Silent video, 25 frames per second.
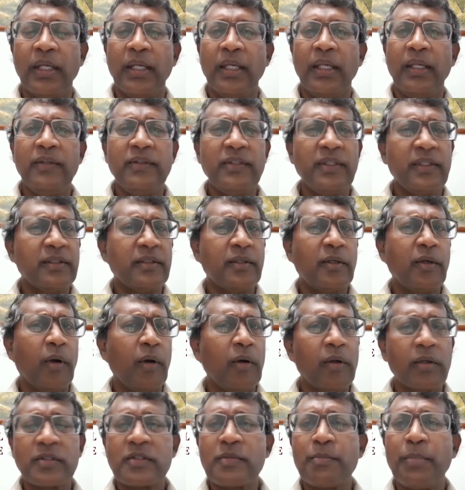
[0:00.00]
Is it
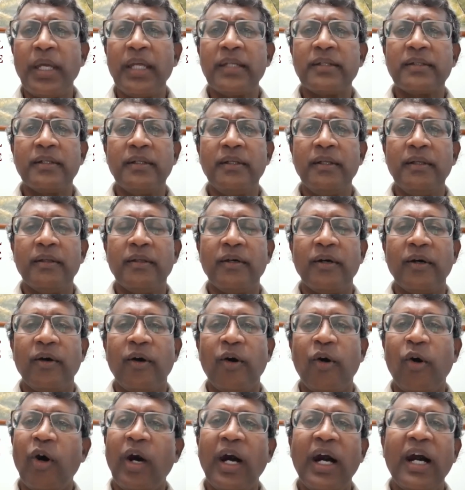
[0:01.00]
God's battle
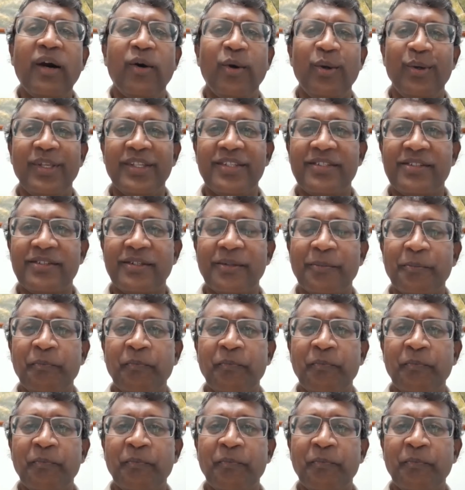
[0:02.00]
or ours?